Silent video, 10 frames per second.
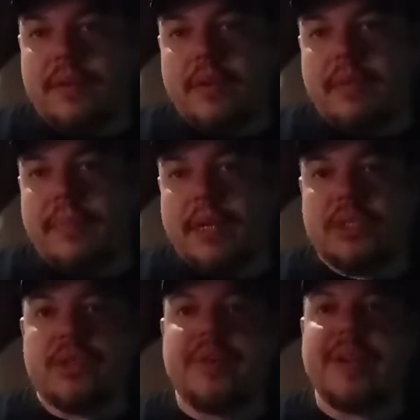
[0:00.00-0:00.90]
Make
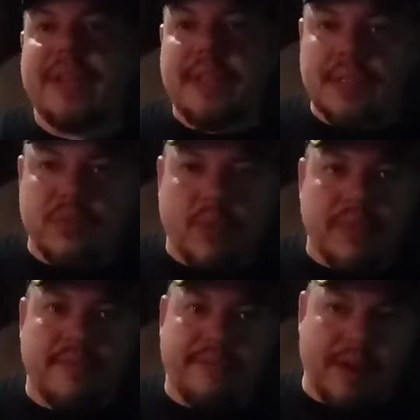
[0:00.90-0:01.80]
sure it is what
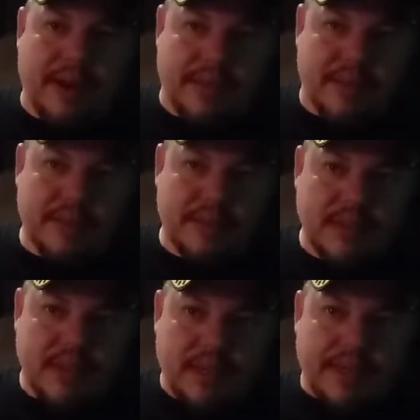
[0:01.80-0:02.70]
the freight is,
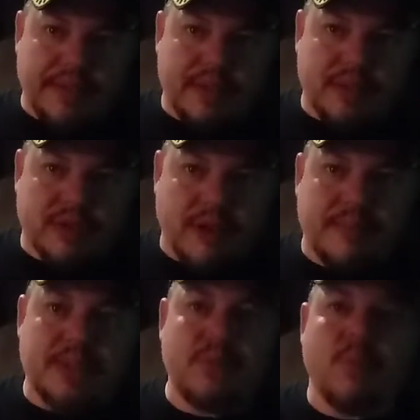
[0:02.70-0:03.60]
and the
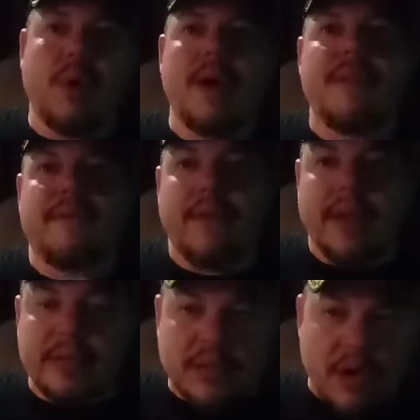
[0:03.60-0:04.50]
description where the freight
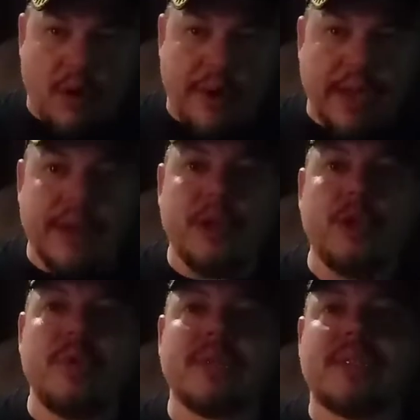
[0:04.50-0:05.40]
is going, and
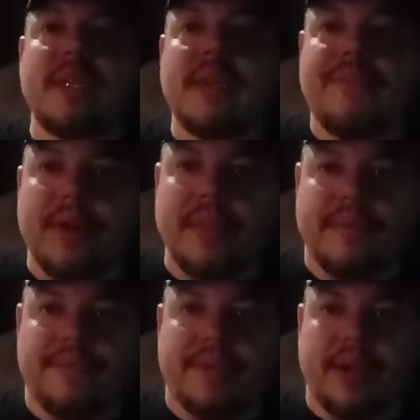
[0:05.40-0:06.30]
who is delivering the
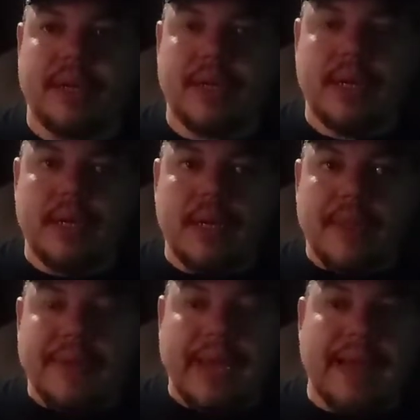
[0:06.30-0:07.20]
freight.
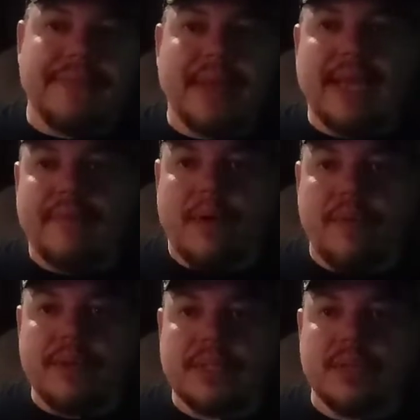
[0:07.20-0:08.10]
They have to have all
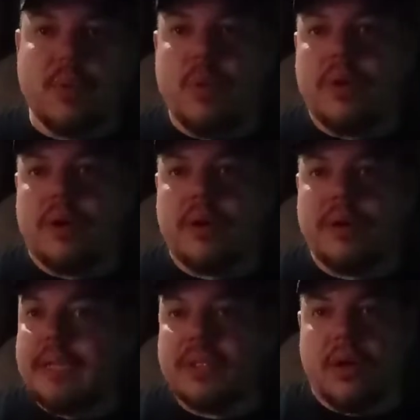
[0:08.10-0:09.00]
this in order.
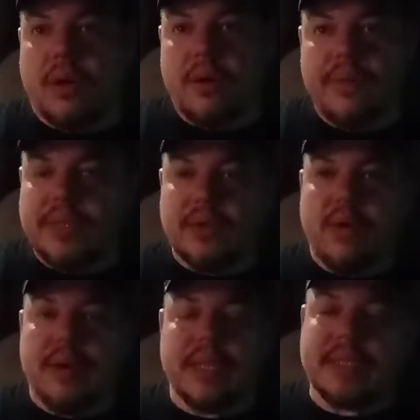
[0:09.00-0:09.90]
That's all. That's all
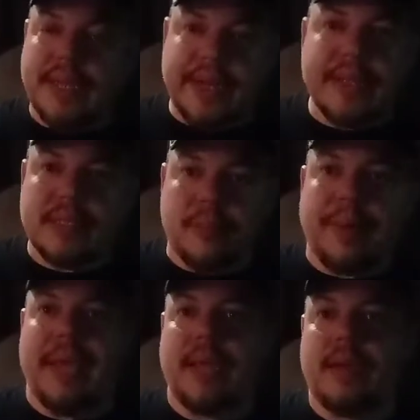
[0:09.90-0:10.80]
it is. And it is a
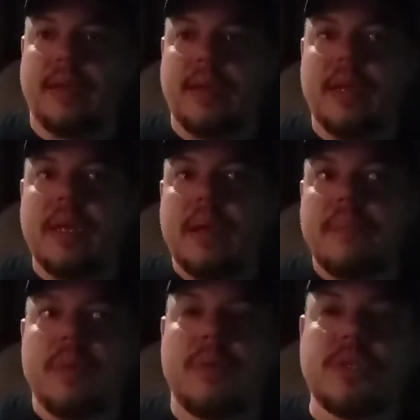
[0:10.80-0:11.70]
pain.
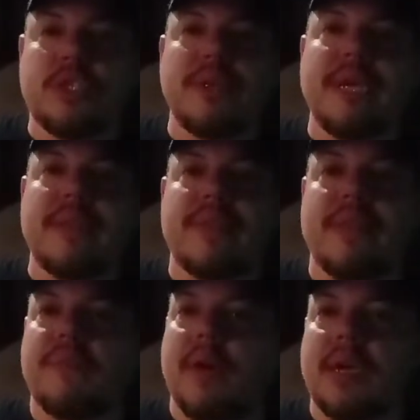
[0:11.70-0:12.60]
But once you get
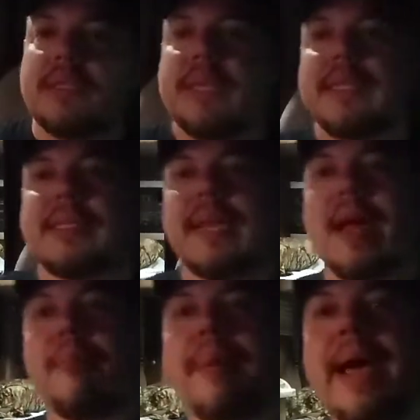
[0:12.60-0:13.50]
the process
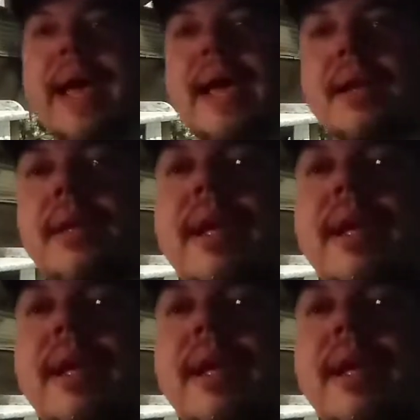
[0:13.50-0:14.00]
down packed